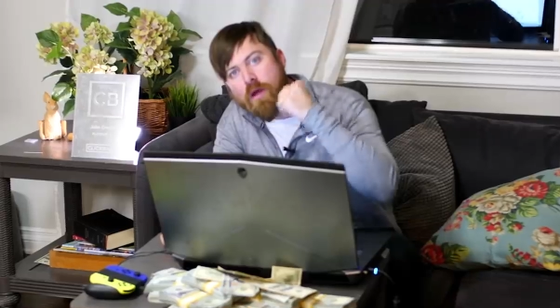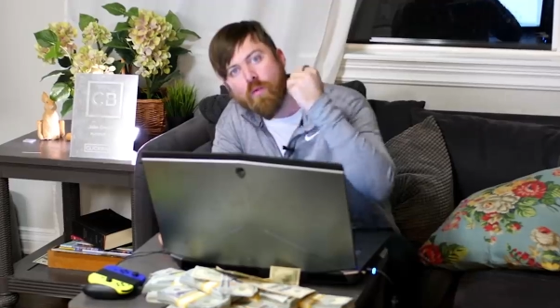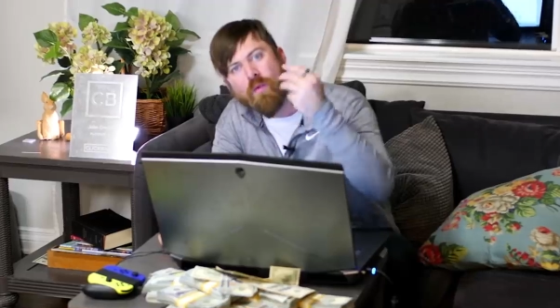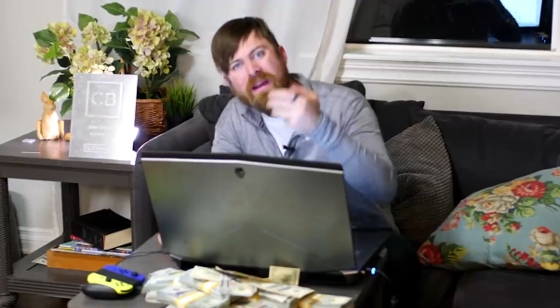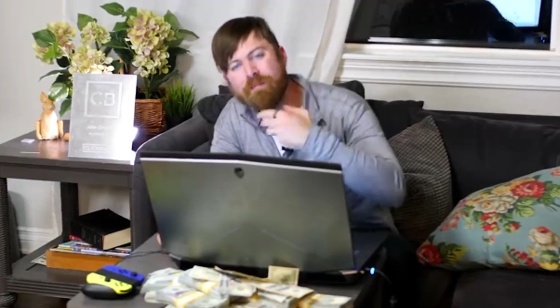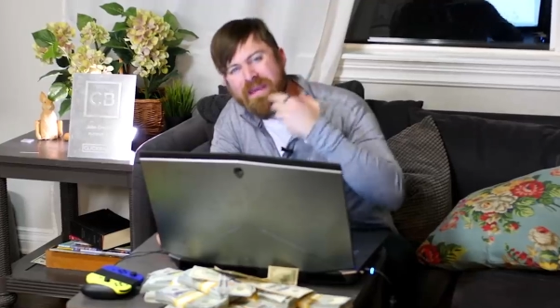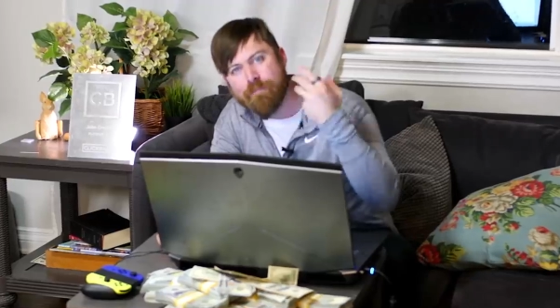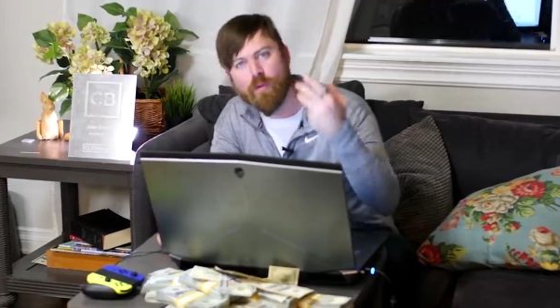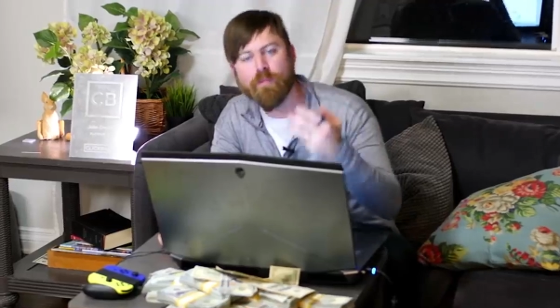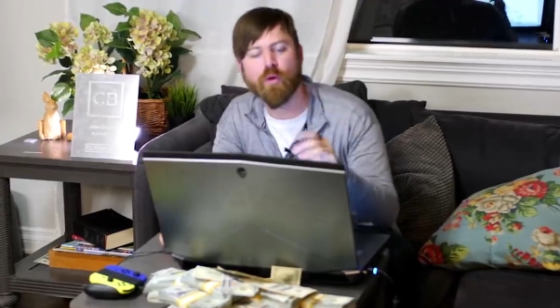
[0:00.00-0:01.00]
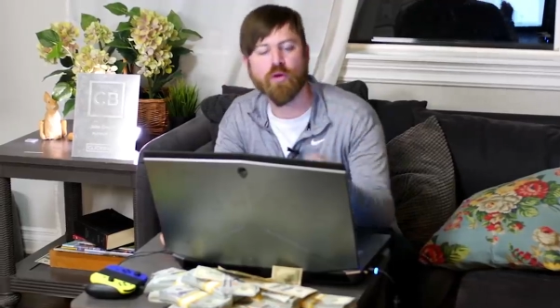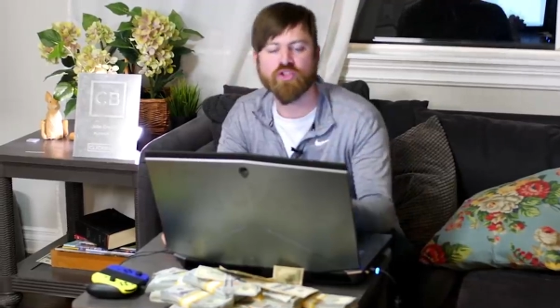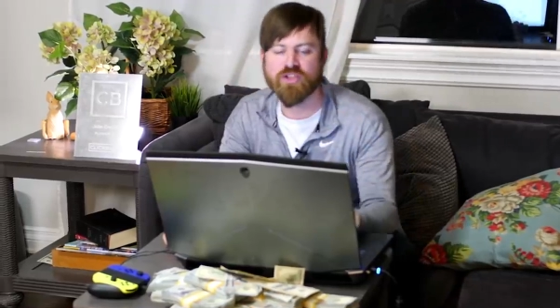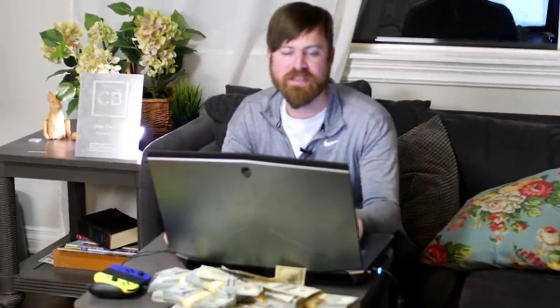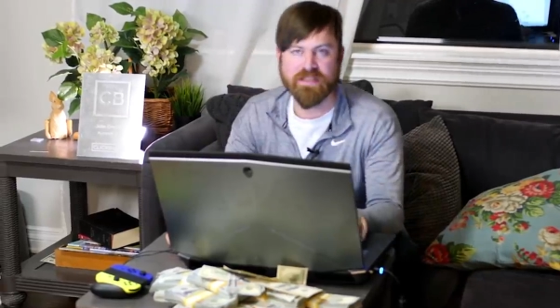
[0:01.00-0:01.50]
when people
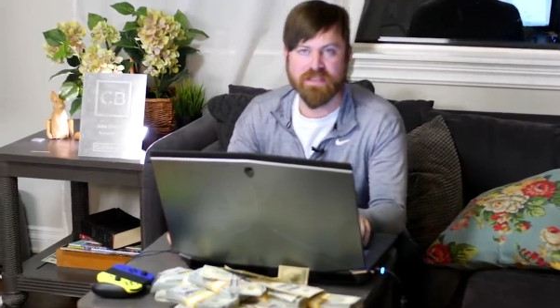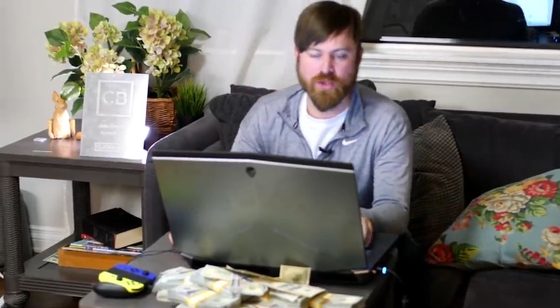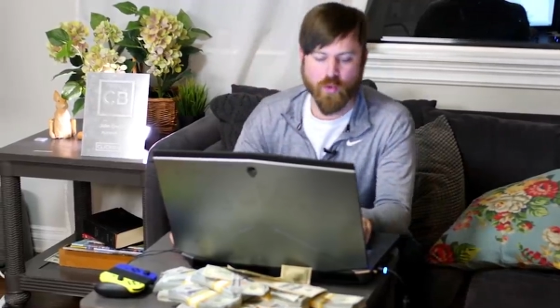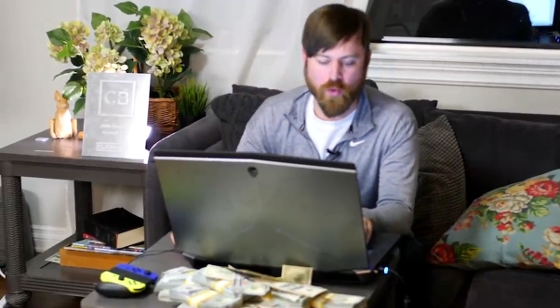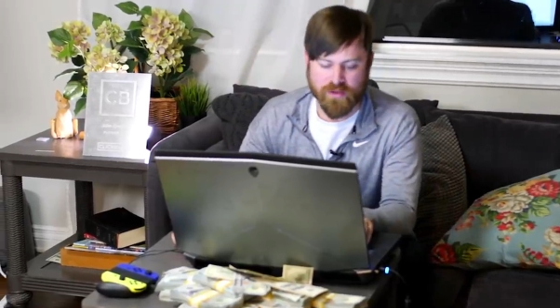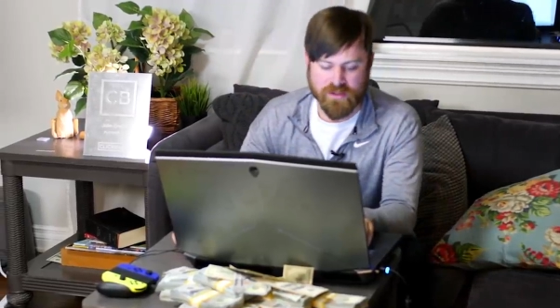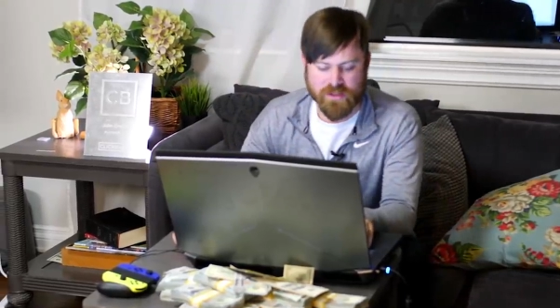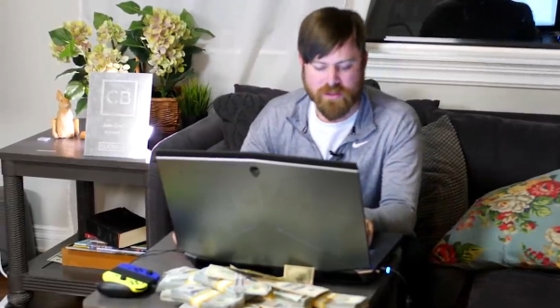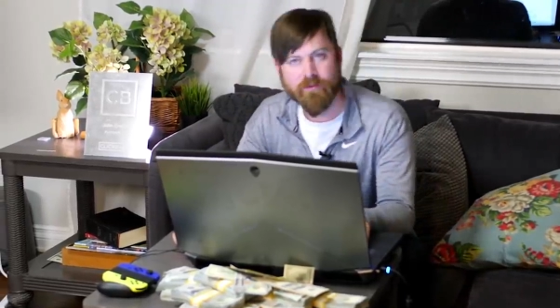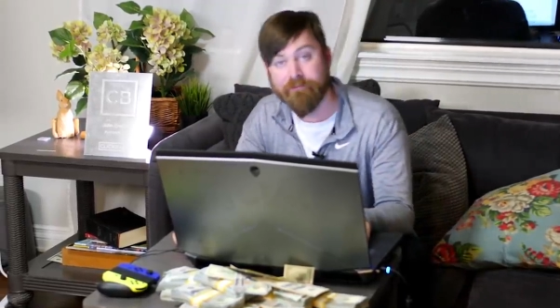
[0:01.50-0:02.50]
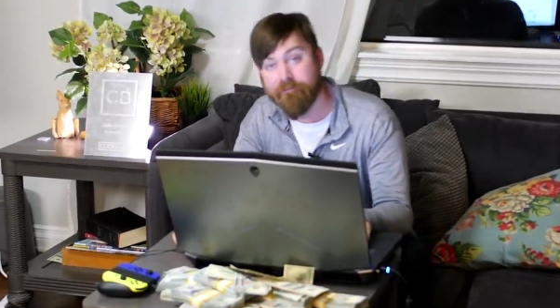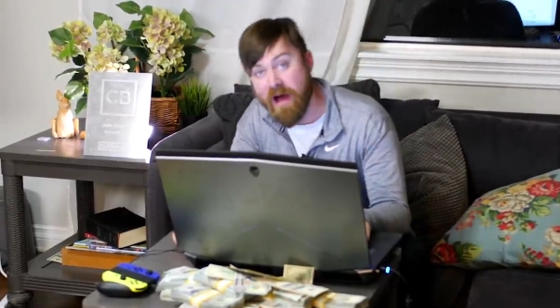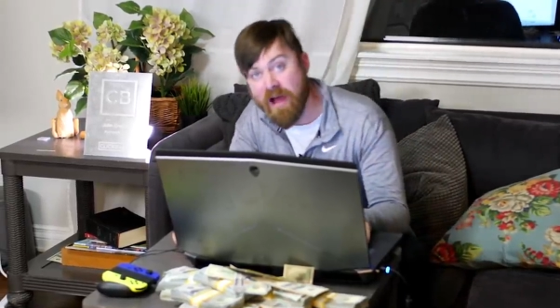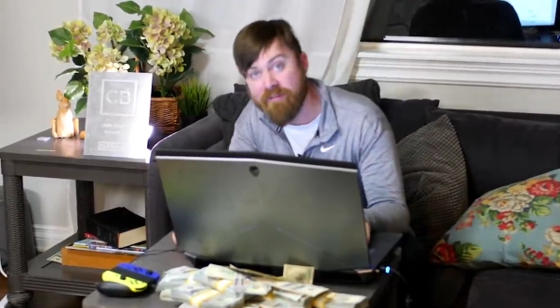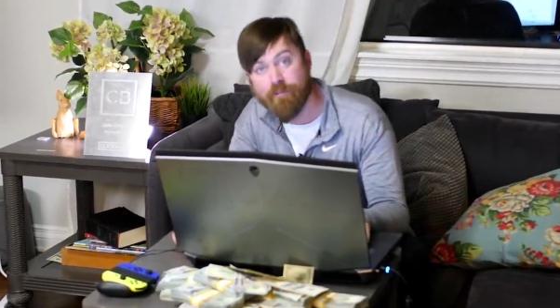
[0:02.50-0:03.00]
purchase these courses for
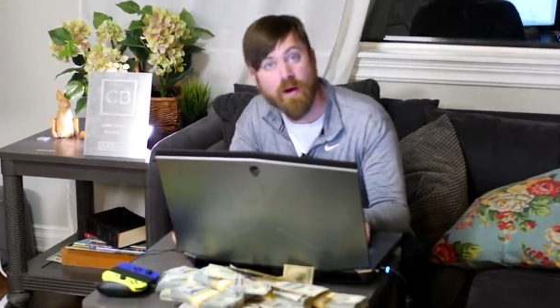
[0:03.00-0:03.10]
$5,